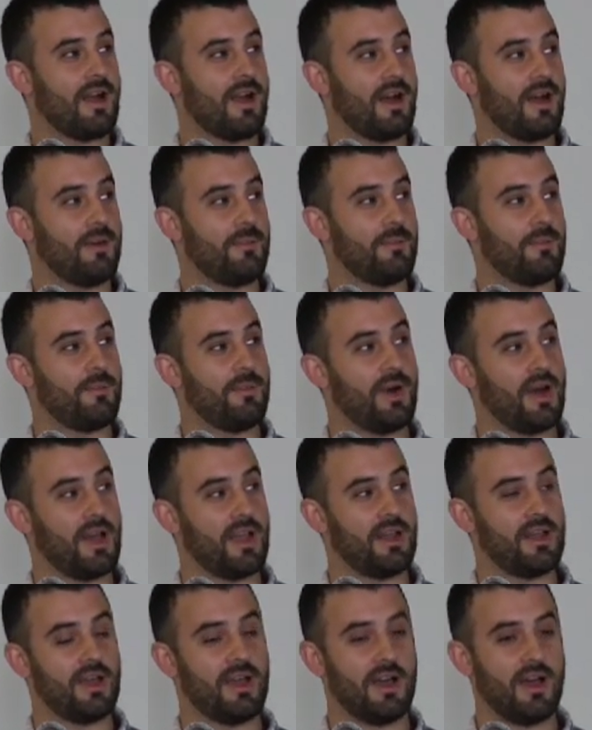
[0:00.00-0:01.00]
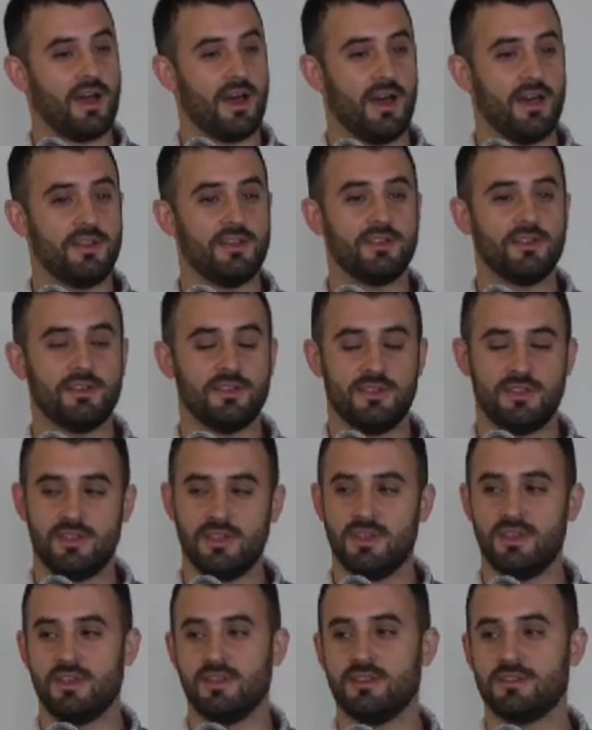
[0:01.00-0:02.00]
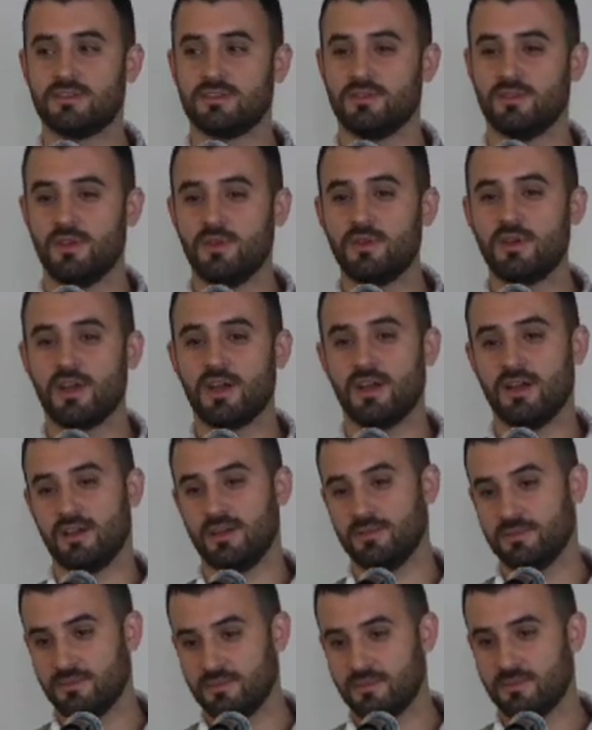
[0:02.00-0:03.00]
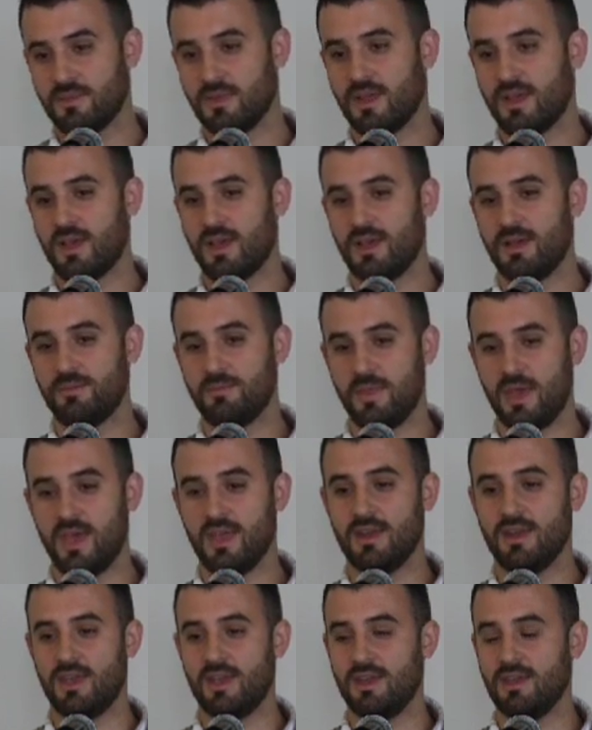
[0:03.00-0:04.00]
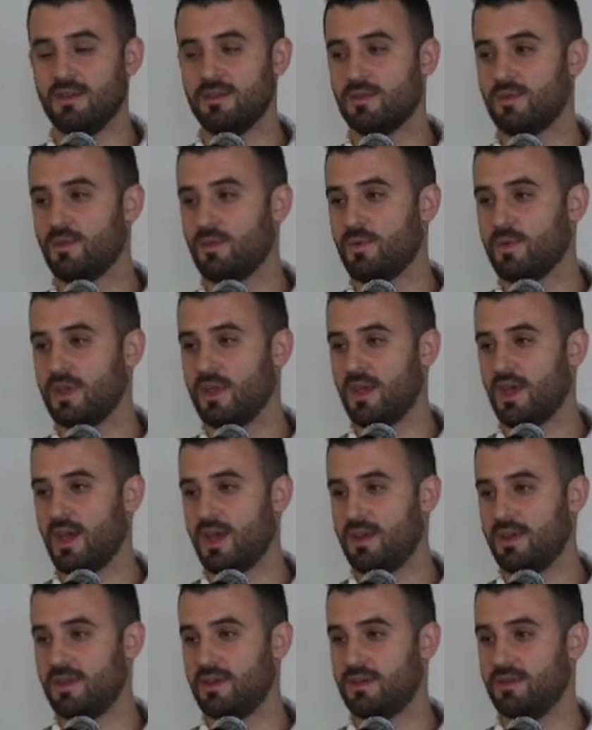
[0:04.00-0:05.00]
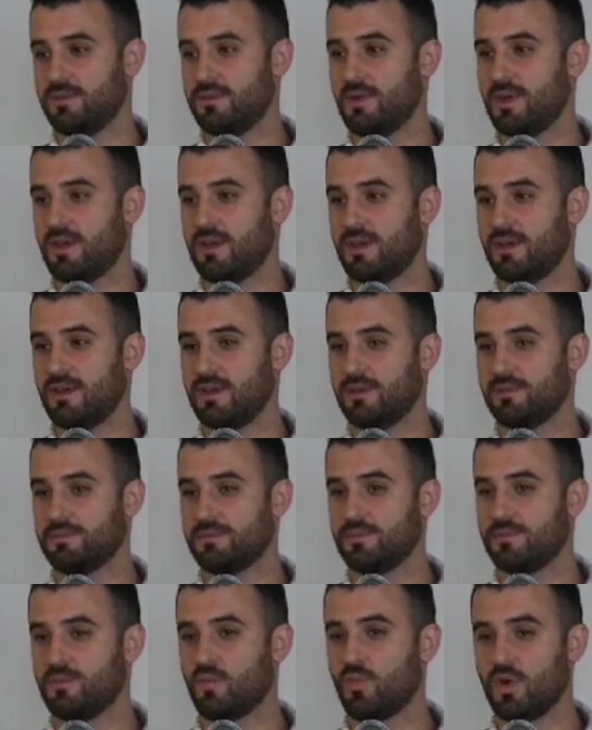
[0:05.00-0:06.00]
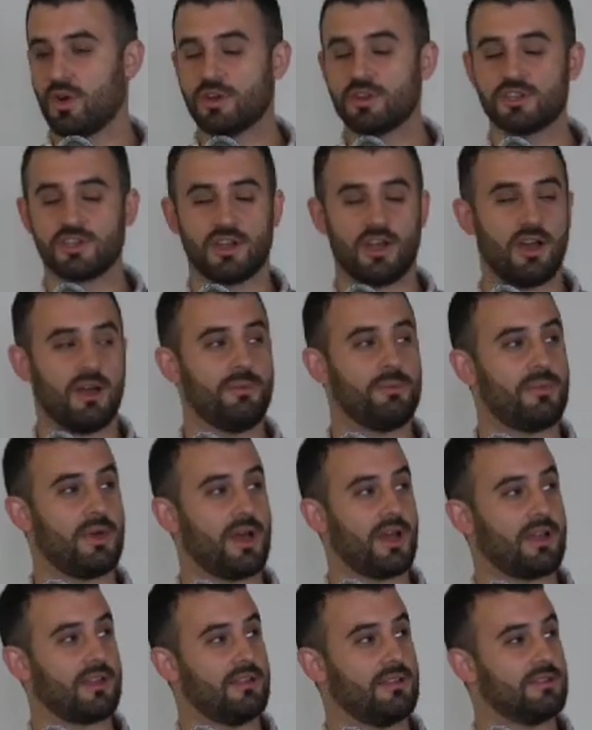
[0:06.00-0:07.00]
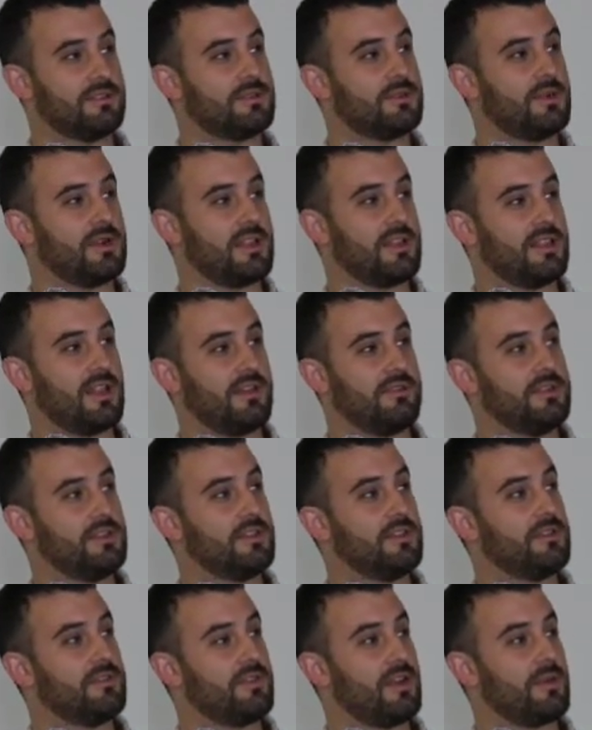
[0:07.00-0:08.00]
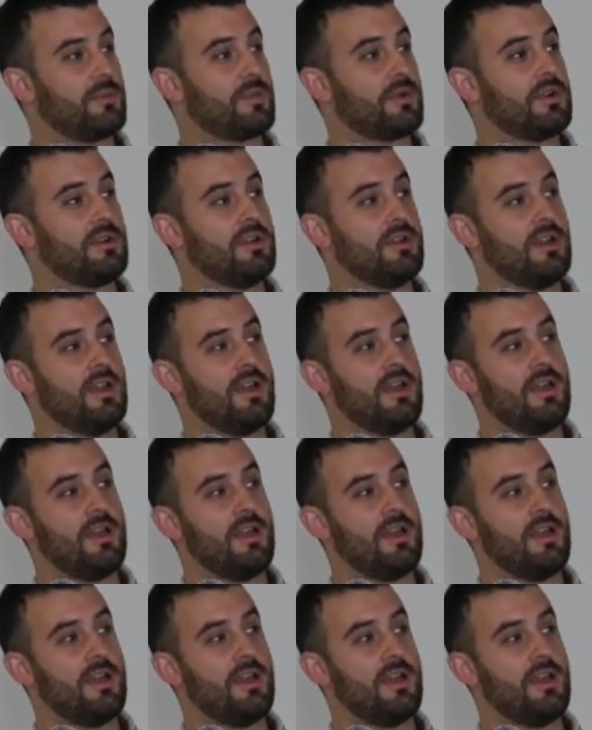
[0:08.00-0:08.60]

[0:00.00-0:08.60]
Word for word: Um, but under the SERNNoCa uh, mandate, we had a, a workshop back in 2011 in November.